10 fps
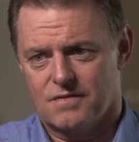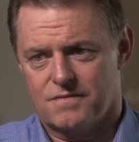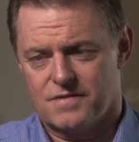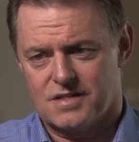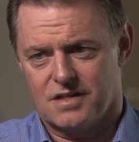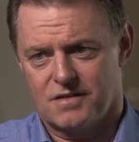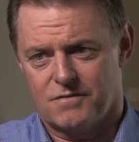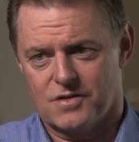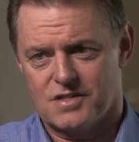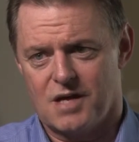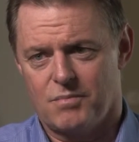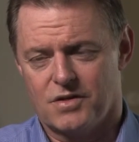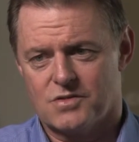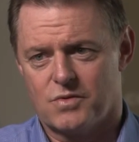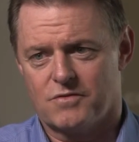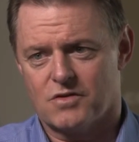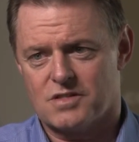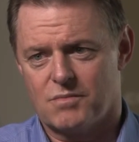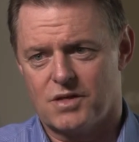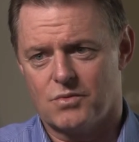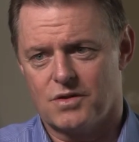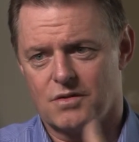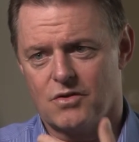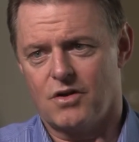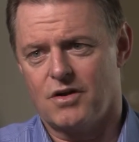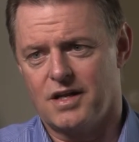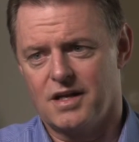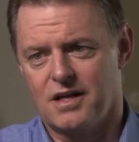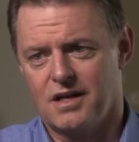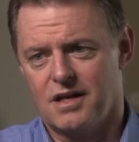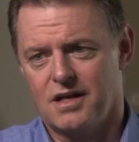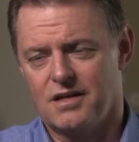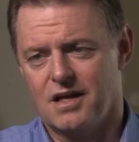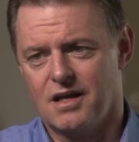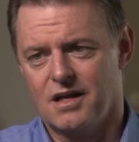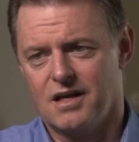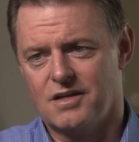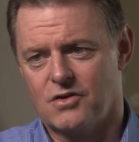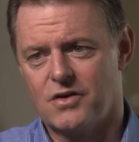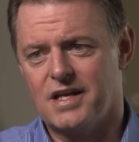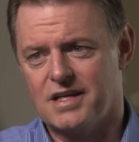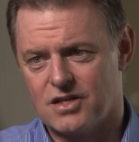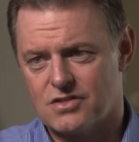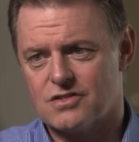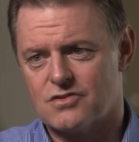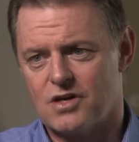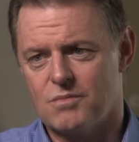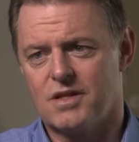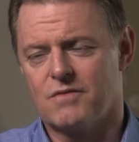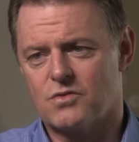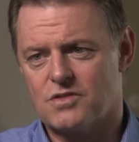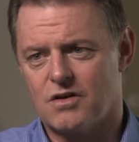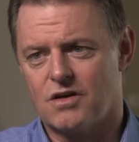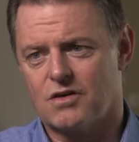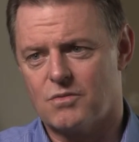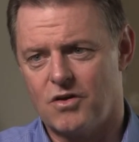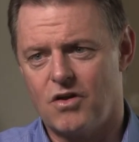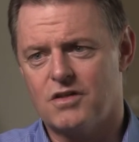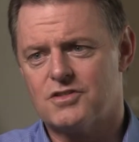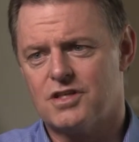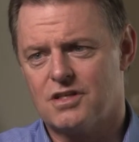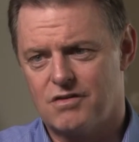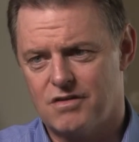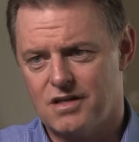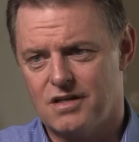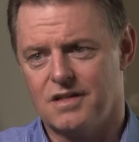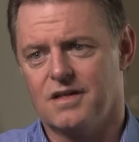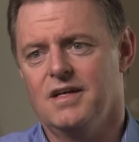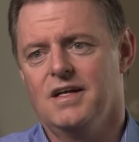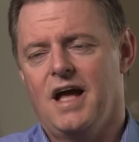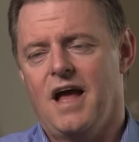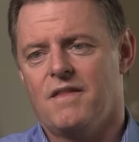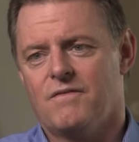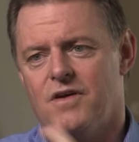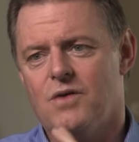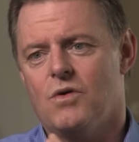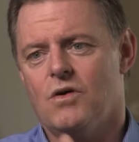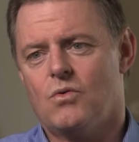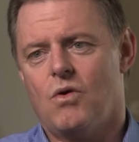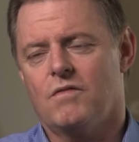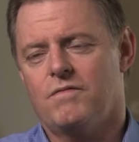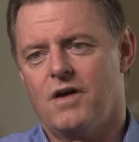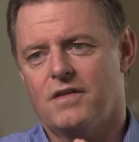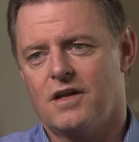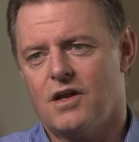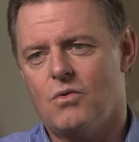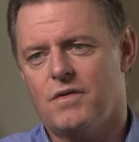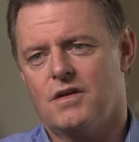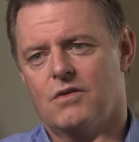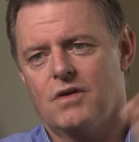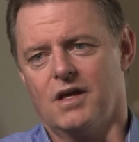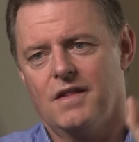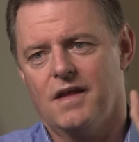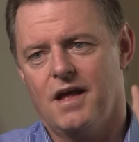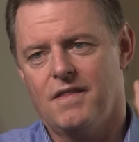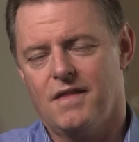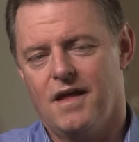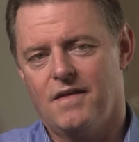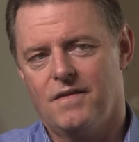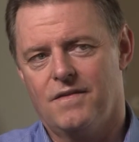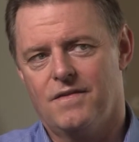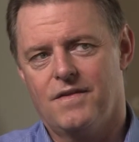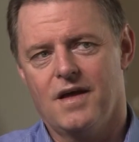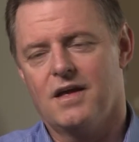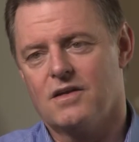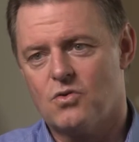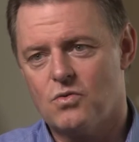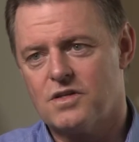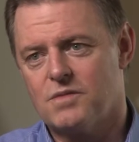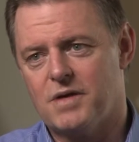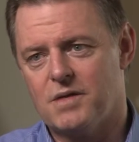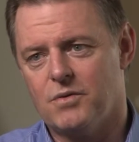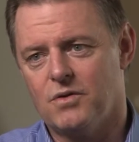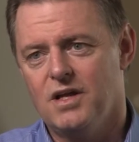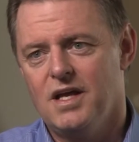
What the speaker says: facility, for example, is we've got somebody with not only a degree in addictions treatment, they've also got a criminology degree, and they're very well qualified, and they know what they're doing, and they talk to the people